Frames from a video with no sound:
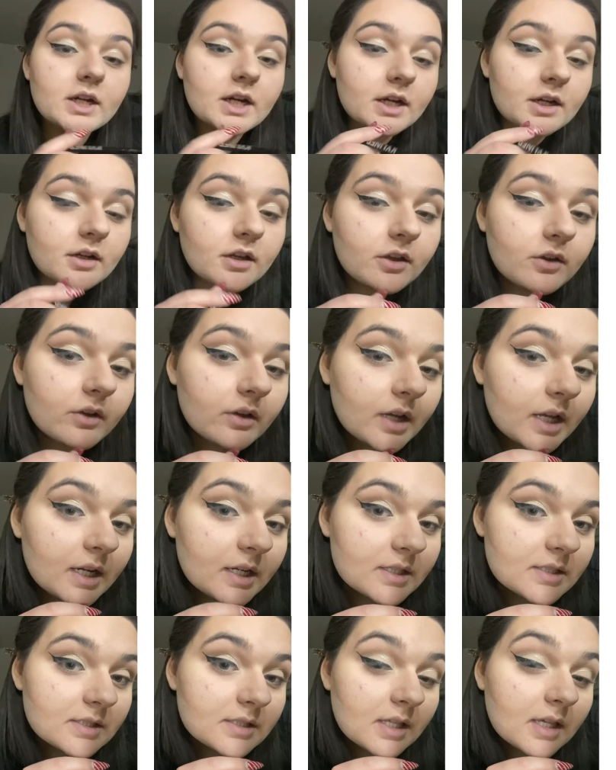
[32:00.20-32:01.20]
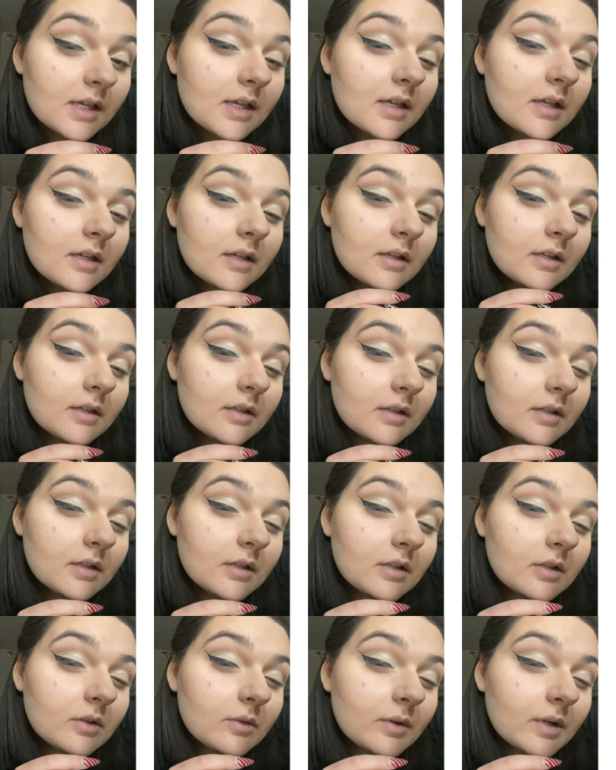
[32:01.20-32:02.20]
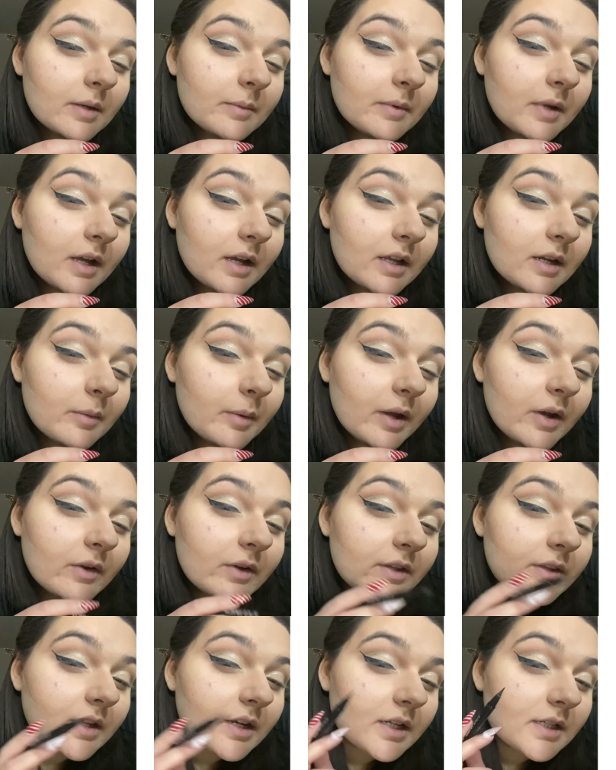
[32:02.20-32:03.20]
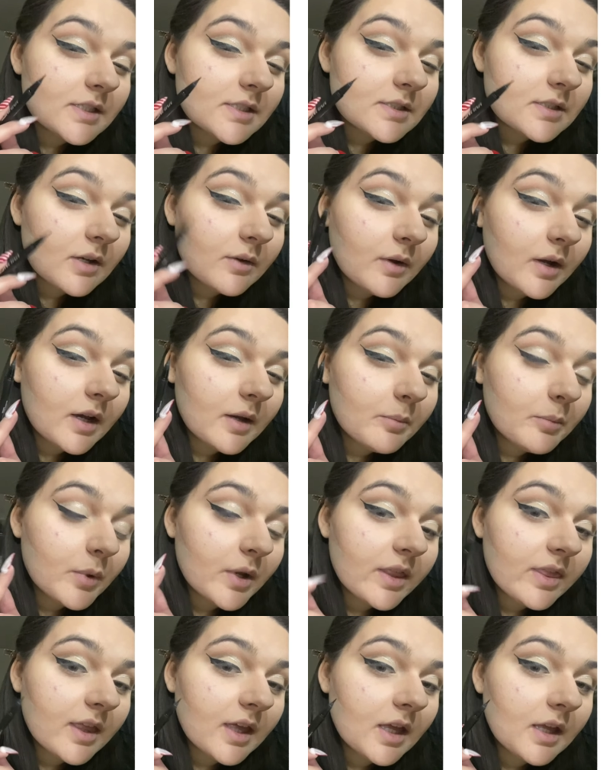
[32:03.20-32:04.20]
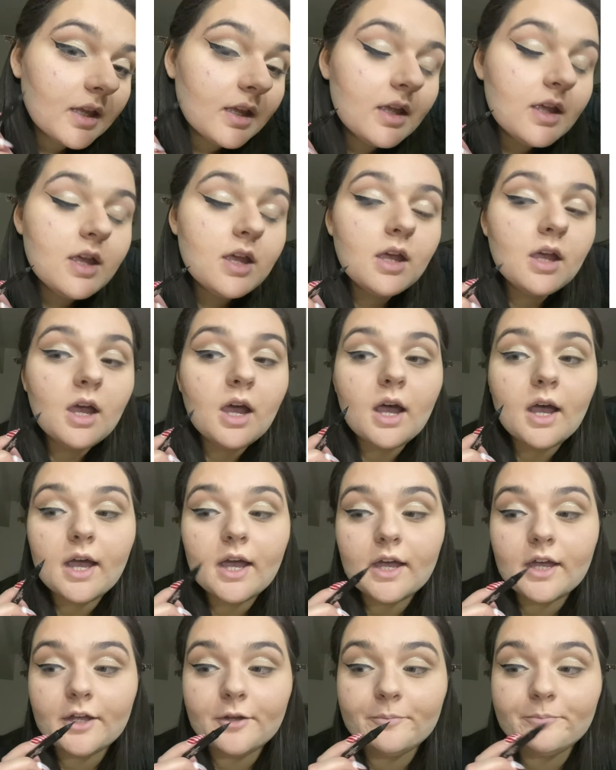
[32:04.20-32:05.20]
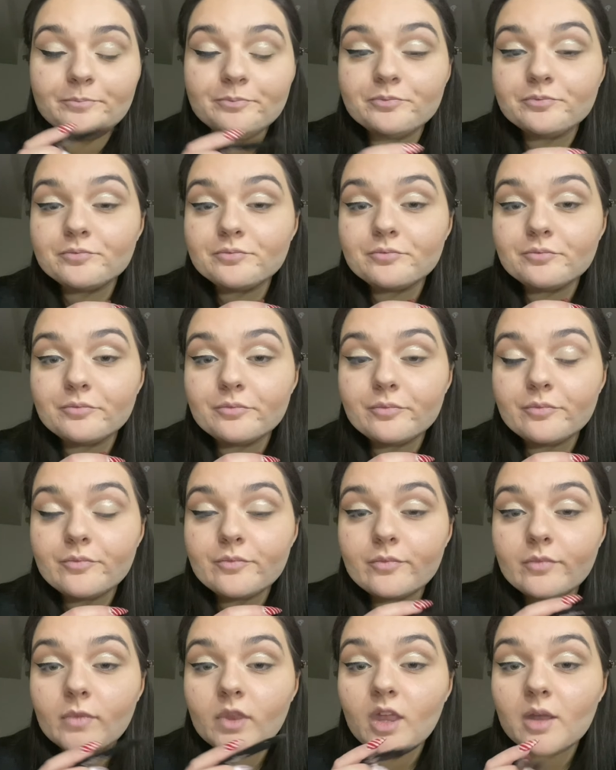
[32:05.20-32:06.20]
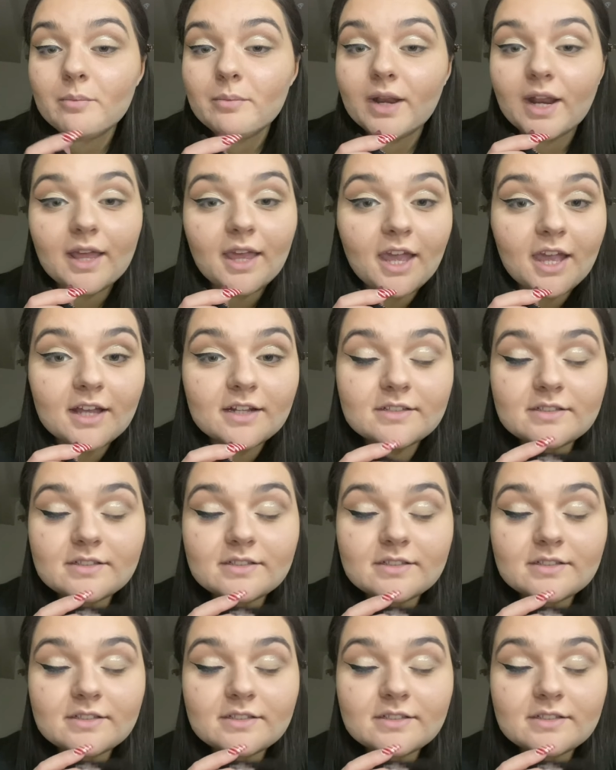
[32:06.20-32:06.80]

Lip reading: You can kind of see what I'm talking about, and then I just go up with it. But I can't